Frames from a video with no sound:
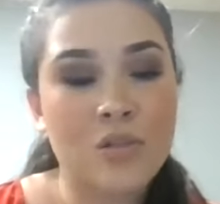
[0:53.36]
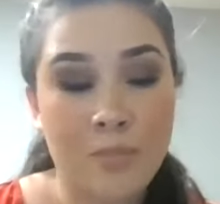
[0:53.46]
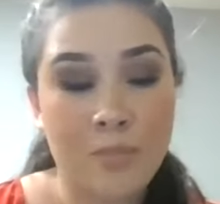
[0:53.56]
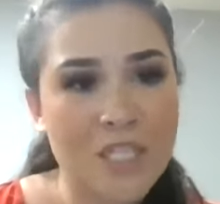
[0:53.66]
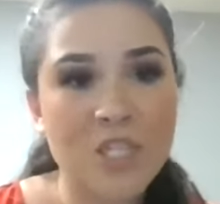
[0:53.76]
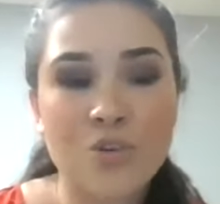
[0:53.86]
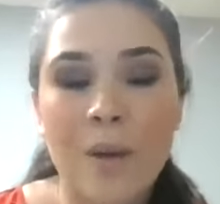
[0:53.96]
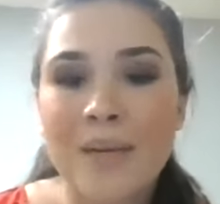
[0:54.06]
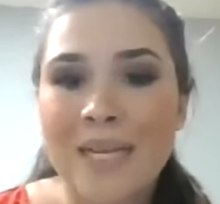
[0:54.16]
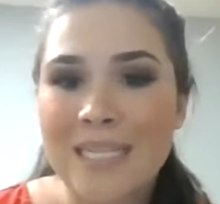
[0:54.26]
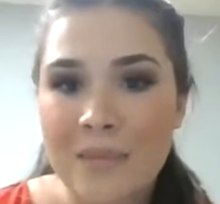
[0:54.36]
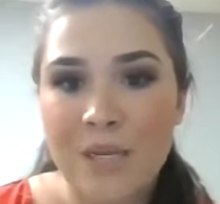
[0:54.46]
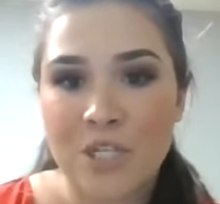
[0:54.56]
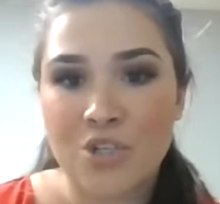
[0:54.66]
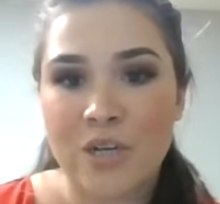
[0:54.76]
President Trump and his
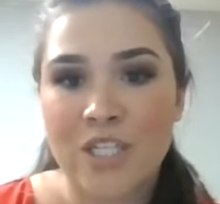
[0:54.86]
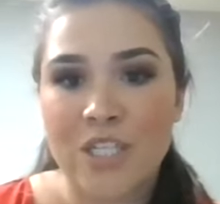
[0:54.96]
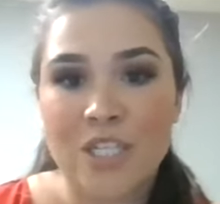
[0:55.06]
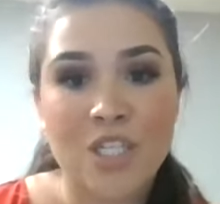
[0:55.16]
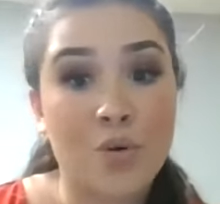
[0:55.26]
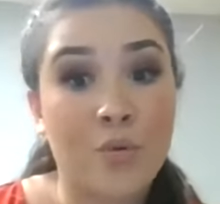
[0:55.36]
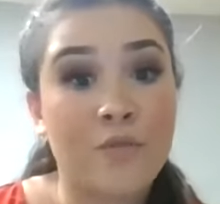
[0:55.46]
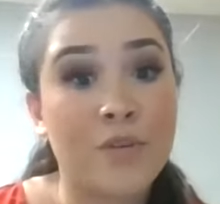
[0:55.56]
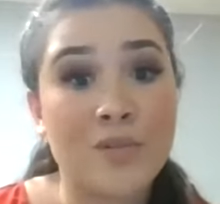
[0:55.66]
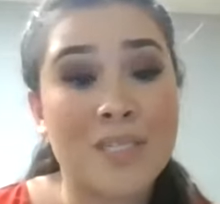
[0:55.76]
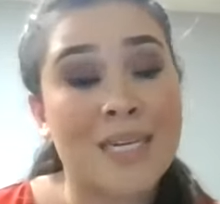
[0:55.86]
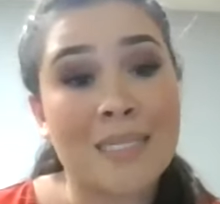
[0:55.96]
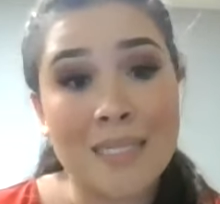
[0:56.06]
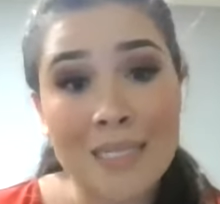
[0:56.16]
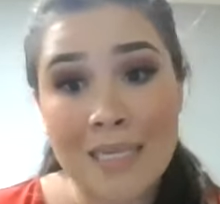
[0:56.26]
administration still refused to
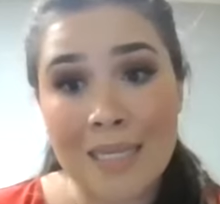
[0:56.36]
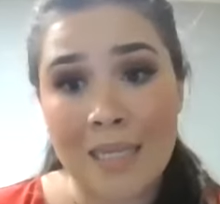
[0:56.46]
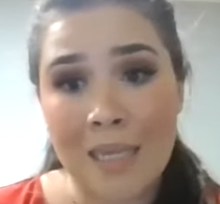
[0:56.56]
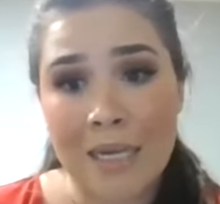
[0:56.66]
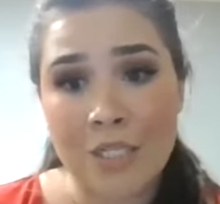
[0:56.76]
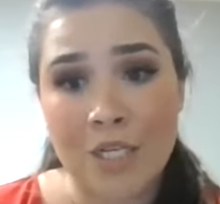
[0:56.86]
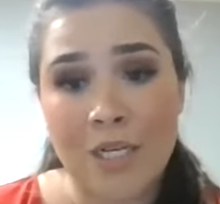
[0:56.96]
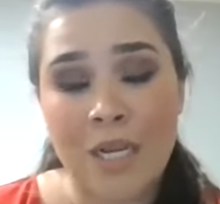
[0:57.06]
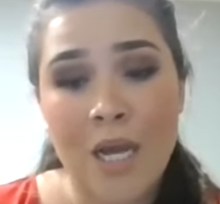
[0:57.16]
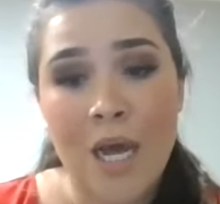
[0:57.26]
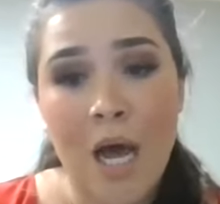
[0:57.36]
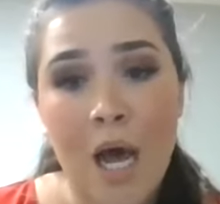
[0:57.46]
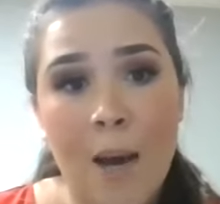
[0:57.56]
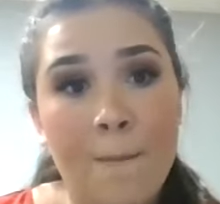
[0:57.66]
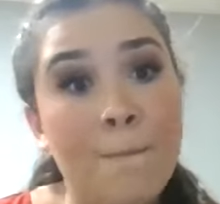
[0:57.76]
concede the election.
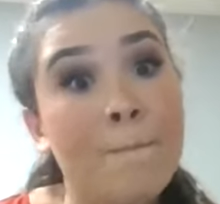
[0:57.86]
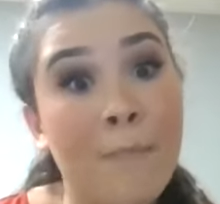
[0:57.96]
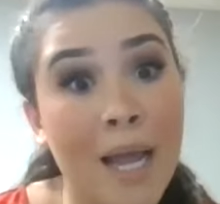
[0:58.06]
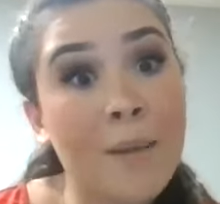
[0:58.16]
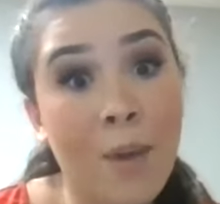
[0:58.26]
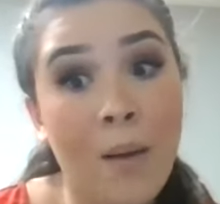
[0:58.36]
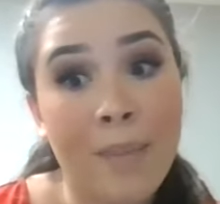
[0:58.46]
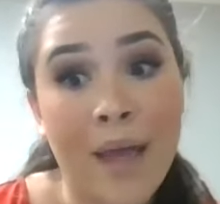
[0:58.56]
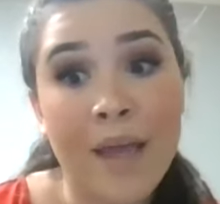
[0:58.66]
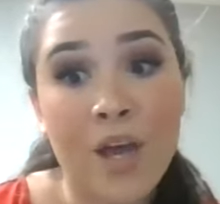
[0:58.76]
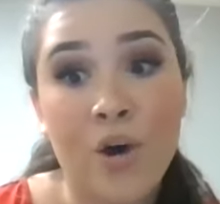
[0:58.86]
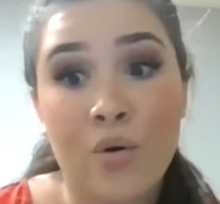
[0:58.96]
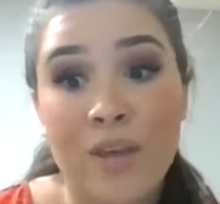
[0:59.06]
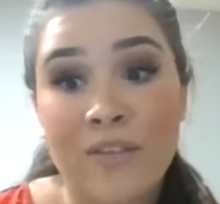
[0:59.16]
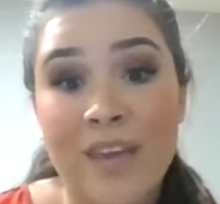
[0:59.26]
Mike Pompeo
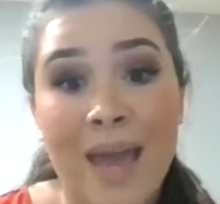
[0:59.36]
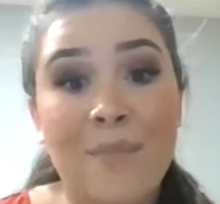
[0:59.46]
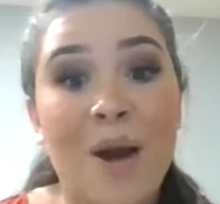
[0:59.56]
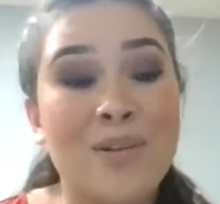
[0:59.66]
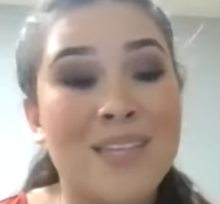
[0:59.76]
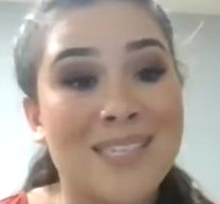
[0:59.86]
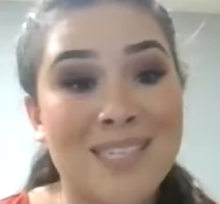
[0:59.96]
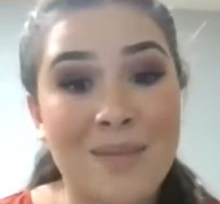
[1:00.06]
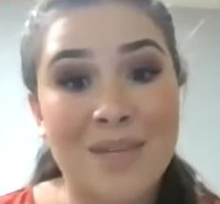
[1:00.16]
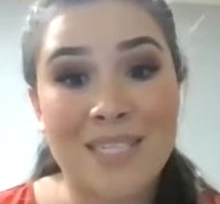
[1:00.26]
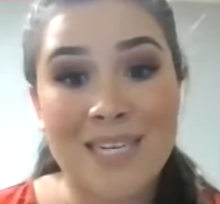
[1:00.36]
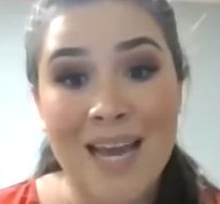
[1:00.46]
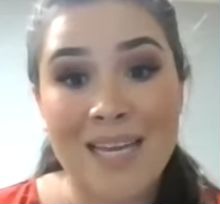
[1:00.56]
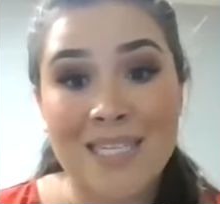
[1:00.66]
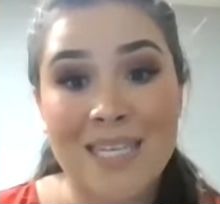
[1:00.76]
even came out with a statement
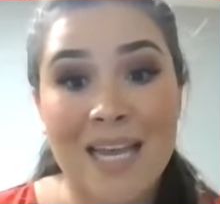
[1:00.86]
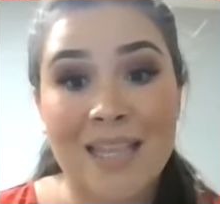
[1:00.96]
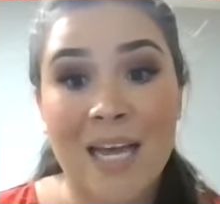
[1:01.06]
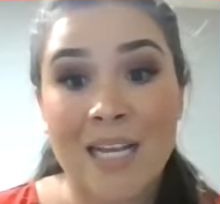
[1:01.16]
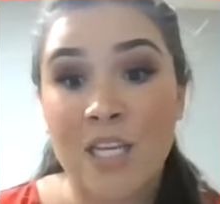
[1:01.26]
today saying that